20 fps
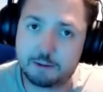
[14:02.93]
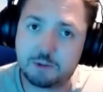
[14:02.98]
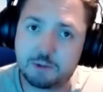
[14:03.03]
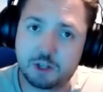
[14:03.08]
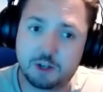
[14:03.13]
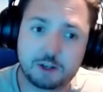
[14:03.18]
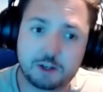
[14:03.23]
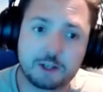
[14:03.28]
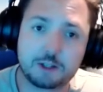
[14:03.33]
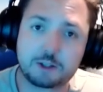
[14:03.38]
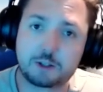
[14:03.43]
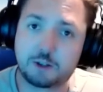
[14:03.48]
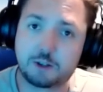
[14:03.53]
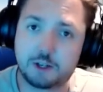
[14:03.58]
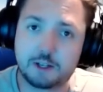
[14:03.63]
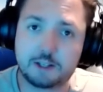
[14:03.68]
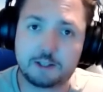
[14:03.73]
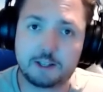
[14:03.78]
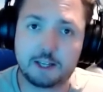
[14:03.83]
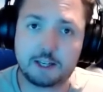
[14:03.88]
to look as good
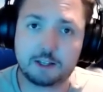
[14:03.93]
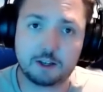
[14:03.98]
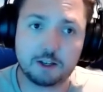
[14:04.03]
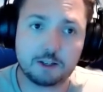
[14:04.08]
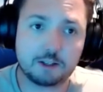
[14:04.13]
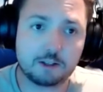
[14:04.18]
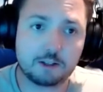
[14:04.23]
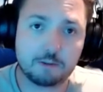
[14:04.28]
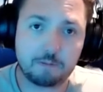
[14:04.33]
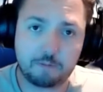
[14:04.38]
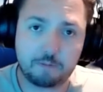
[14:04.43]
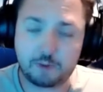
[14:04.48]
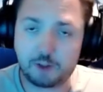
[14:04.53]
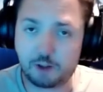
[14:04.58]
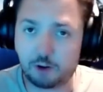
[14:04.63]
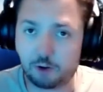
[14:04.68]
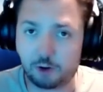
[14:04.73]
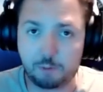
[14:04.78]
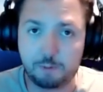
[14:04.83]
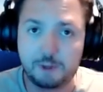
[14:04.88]
as it does
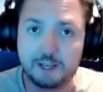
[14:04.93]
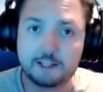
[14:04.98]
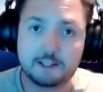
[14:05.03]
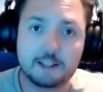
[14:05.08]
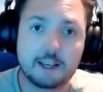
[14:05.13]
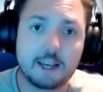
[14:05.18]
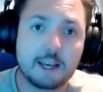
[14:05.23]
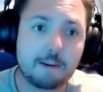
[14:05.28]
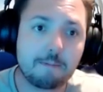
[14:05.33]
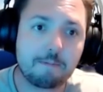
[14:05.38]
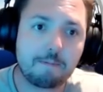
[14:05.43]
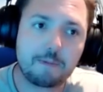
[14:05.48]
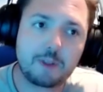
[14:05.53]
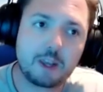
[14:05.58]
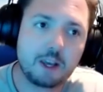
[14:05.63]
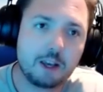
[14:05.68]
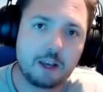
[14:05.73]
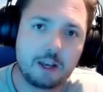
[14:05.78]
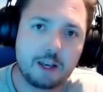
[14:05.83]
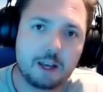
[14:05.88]
on a PC,
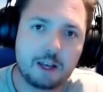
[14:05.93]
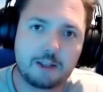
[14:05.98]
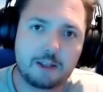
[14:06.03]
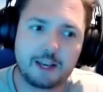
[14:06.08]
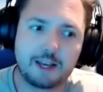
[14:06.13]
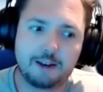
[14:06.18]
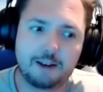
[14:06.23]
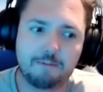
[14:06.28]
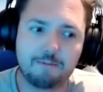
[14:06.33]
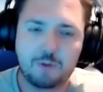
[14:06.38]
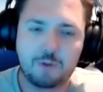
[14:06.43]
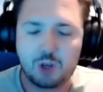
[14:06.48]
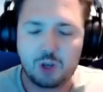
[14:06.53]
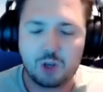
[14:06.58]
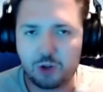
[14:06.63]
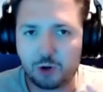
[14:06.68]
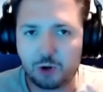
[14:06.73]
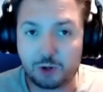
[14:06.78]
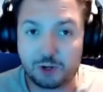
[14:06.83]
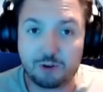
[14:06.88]
then
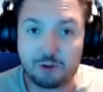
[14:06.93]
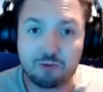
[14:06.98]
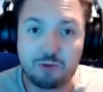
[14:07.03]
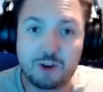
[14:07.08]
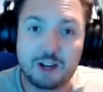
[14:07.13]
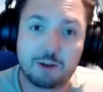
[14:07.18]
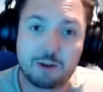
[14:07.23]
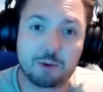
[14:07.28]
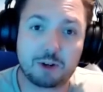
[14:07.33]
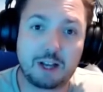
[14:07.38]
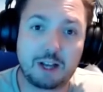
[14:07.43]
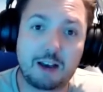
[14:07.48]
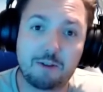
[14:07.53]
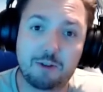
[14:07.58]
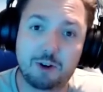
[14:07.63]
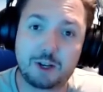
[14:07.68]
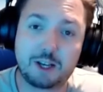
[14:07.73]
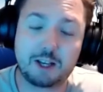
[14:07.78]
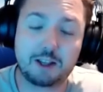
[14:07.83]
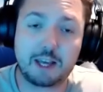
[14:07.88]
you're going to really want to have a
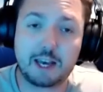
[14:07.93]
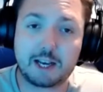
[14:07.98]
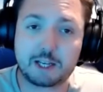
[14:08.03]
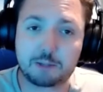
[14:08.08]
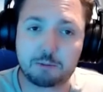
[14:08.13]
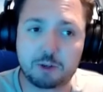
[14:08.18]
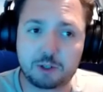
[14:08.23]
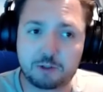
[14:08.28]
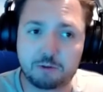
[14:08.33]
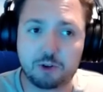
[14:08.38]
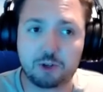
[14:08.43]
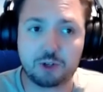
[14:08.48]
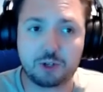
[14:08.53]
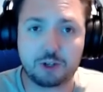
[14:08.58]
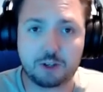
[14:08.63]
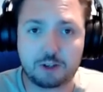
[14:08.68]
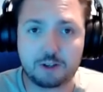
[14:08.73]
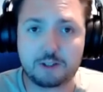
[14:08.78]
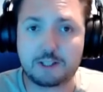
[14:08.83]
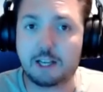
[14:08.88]
look at the Xbox
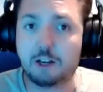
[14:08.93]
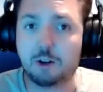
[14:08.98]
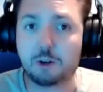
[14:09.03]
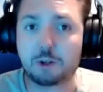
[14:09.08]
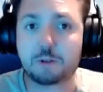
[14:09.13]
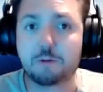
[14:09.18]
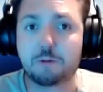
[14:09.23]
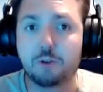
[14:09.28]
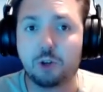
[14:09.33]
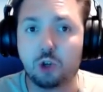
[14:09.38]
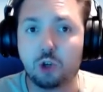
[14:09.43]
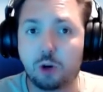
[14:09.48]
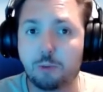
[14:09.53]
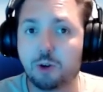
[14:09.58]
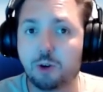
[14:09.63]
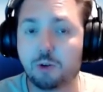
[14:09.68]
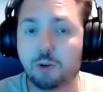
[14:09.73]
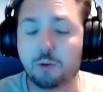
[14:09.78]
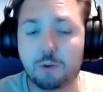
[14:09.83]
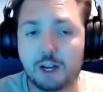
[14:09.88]
version because it looks
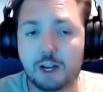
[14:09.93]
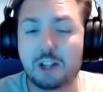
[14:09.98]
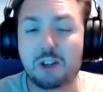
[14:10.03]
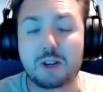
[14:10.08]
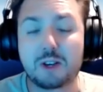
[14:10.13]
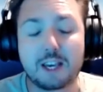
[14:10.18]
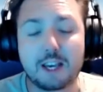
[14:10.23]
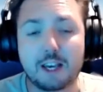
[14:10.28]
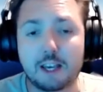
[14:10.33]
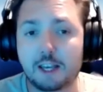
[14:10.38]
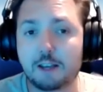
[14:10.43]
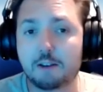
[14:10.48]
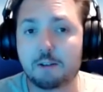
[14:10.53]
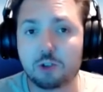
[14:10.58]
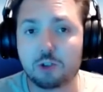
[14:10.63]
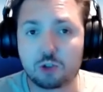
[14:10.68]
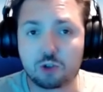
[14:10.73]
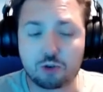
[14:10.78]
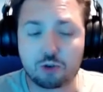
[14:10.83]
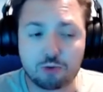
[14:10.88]
phenomenal and you get a
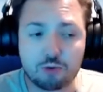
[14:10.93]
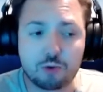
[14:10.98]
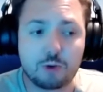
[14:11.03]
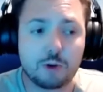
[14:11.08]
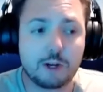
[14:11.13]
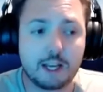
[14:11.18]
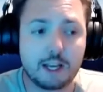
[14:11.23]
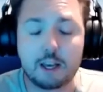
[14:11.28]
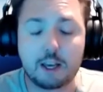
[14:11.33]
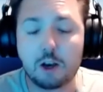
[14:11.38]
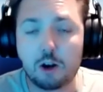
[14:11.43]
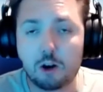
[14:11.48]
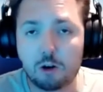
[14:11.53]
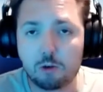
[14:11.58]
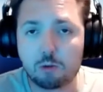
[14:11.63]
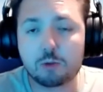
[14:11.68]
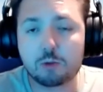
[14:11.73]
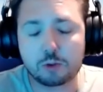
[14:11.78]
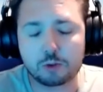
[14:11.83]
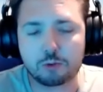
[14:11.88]
truly
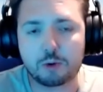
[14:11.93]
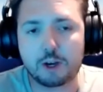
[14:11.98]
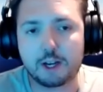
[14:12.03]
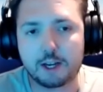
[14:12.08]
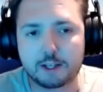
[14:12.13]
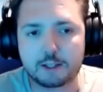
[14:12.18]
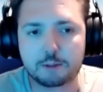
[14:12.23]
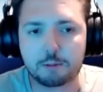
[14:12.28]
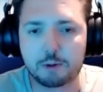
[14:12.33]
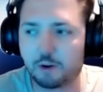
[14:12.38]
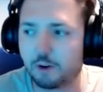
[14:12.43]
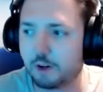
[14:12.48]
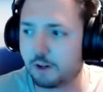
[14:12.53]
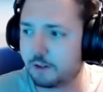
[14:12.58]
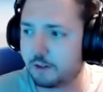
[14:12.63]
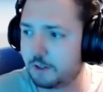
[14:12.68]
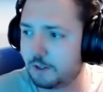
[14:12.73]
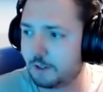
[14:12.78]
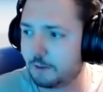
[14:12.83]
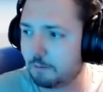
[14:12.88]
worldwide
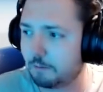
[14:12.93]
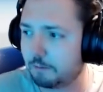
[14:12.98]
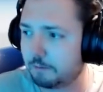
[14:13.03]
experience.